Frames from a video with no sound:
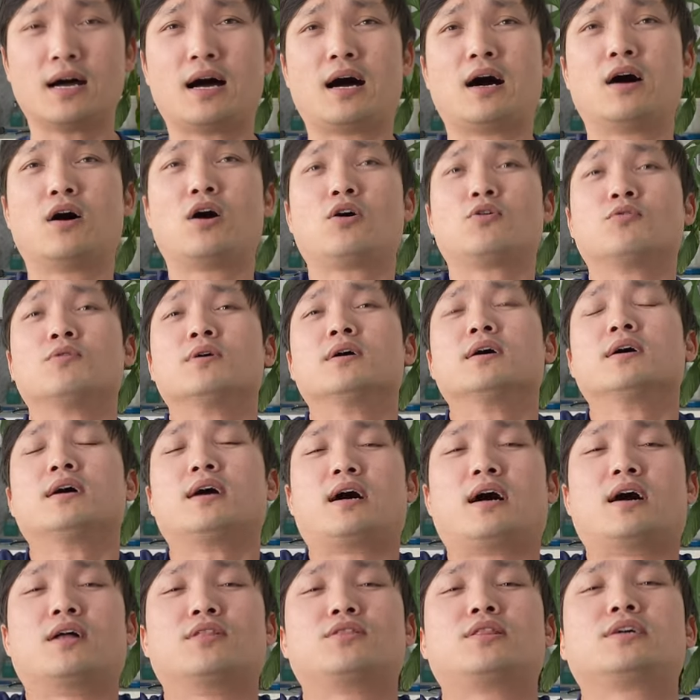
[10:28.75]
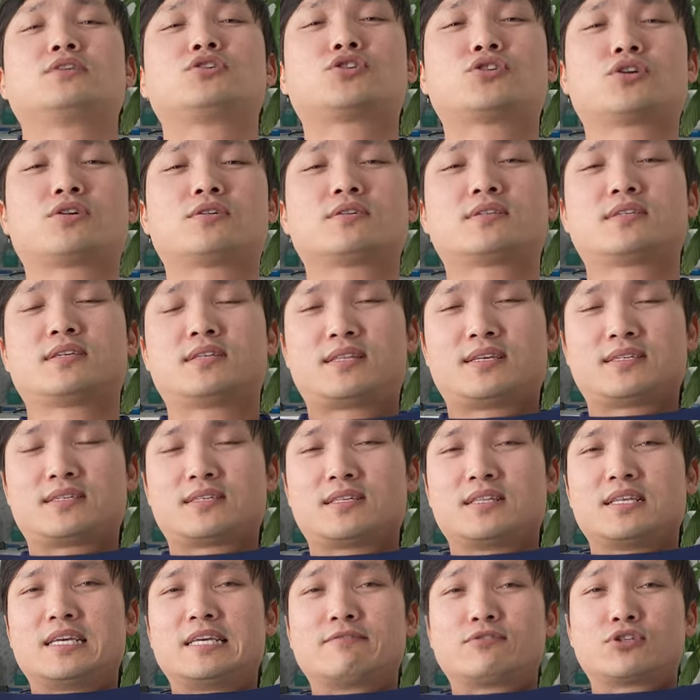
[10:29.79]
Uh, oh, uh, this shirt, this
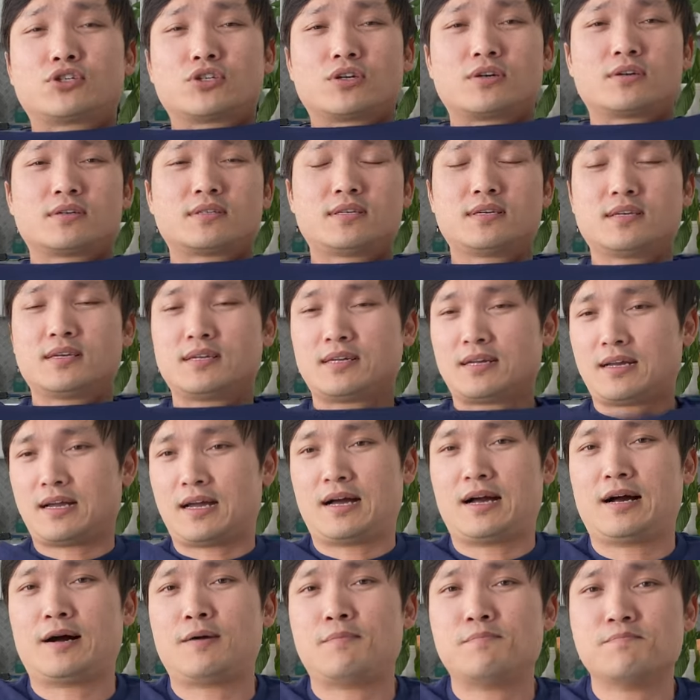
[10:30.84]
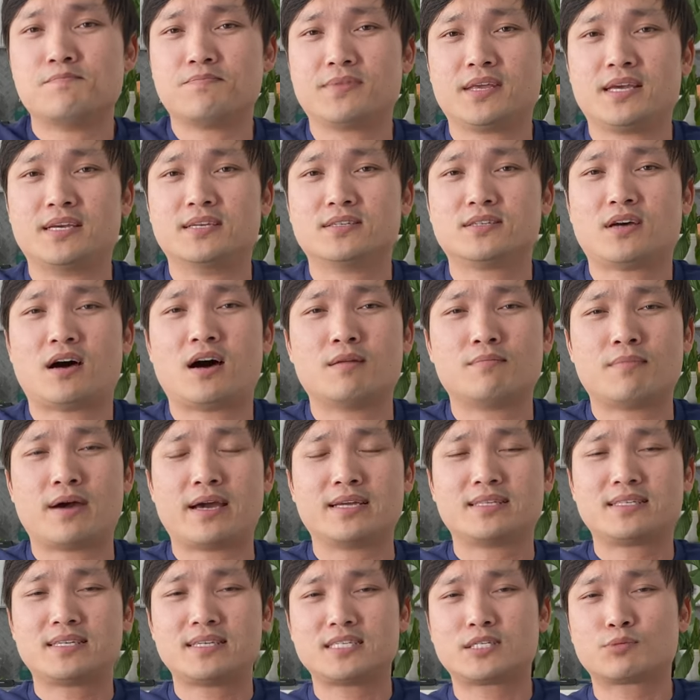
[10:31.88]
leaf shirt, um, is on my
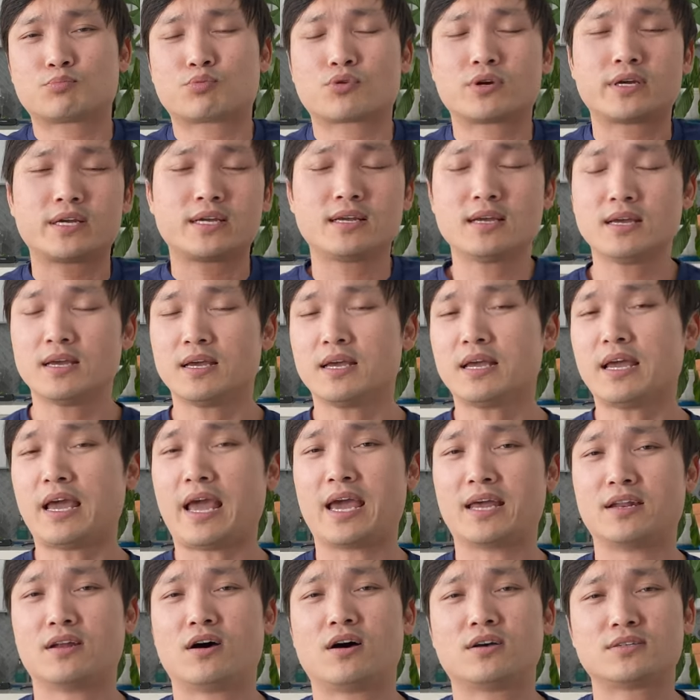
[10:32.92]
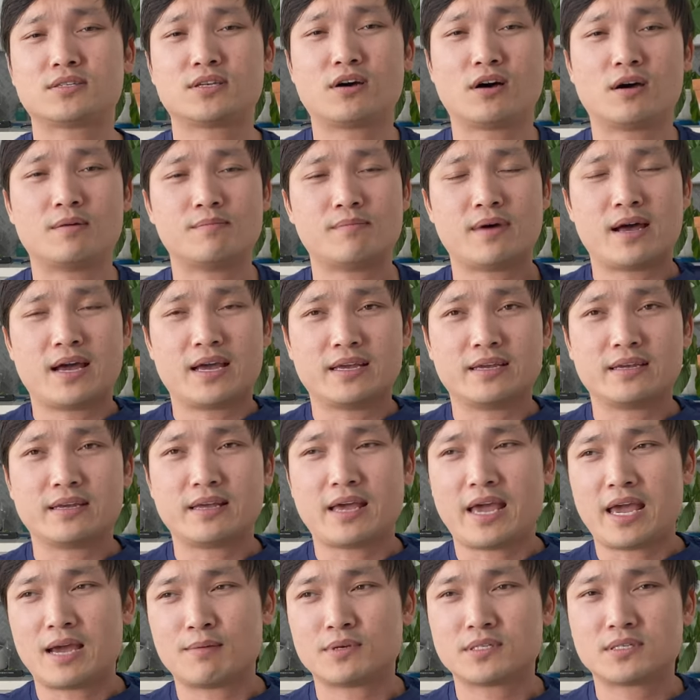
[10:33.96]
Teespring and also on my
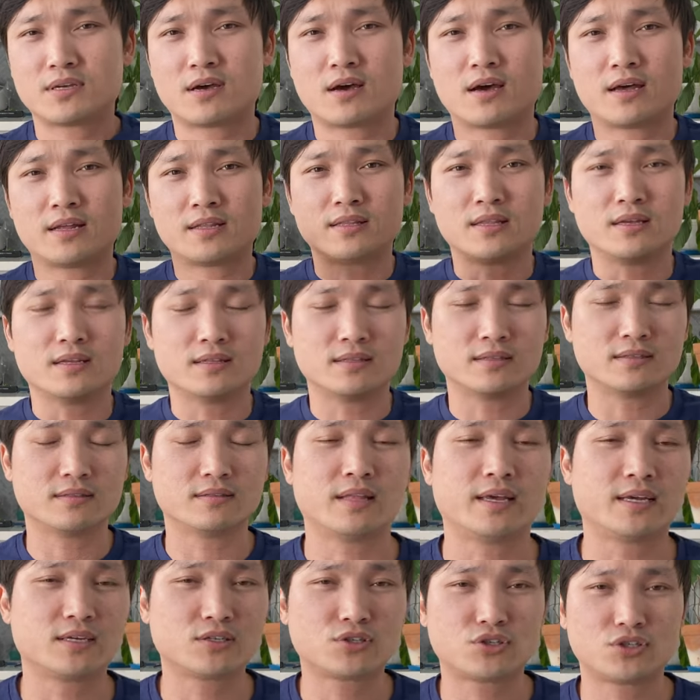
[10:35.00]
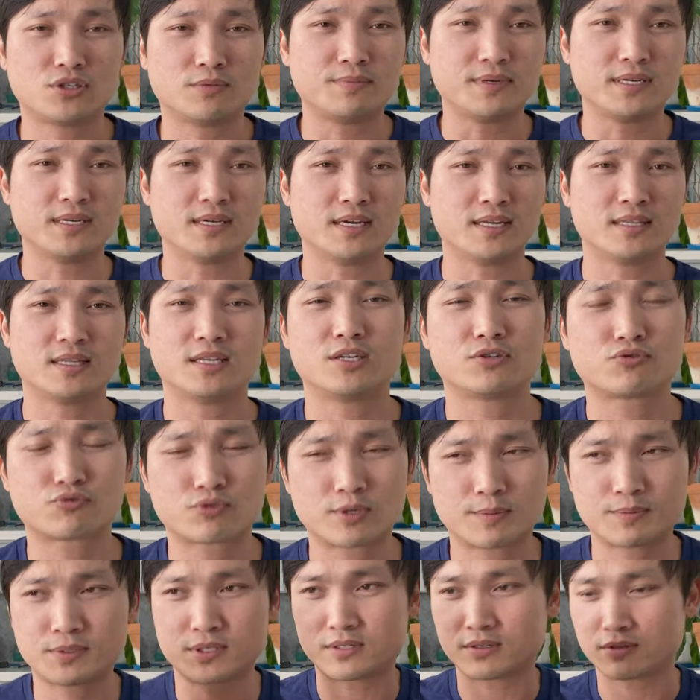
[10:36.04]
Amazon. The links should be in the
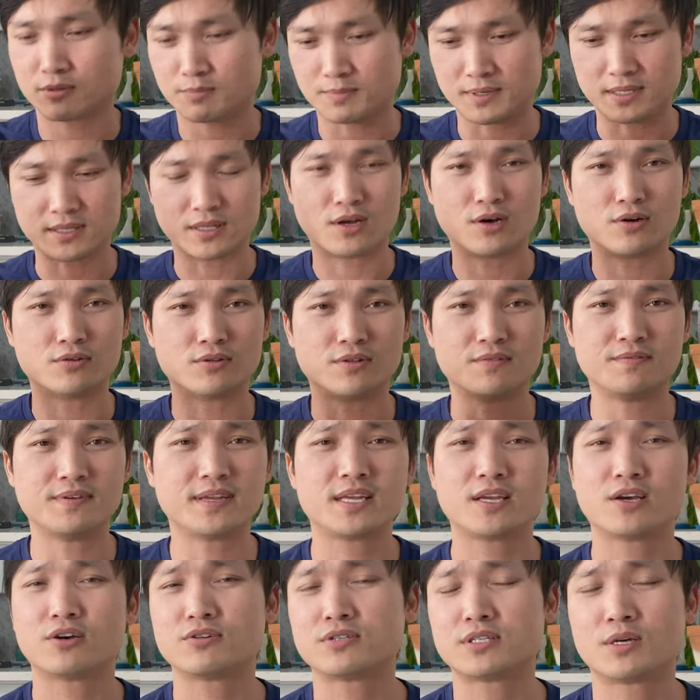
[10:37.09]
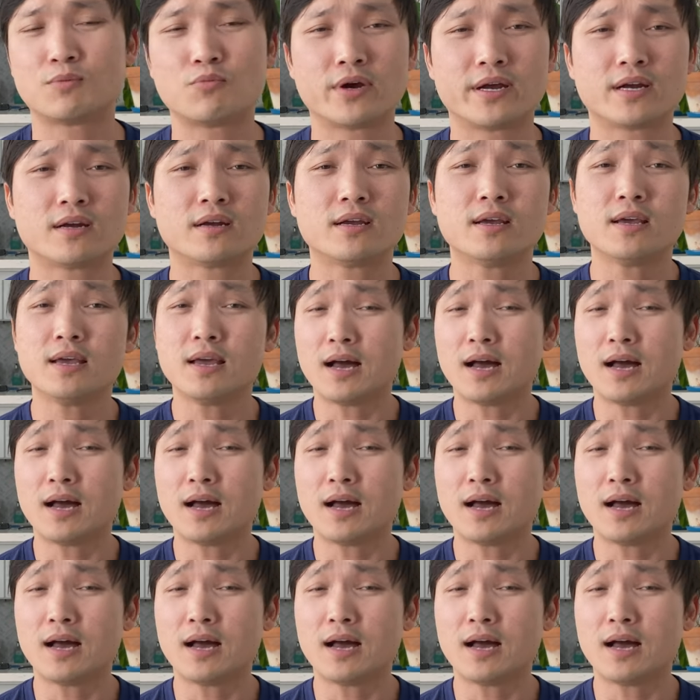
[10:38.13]
description or below the video somewhere.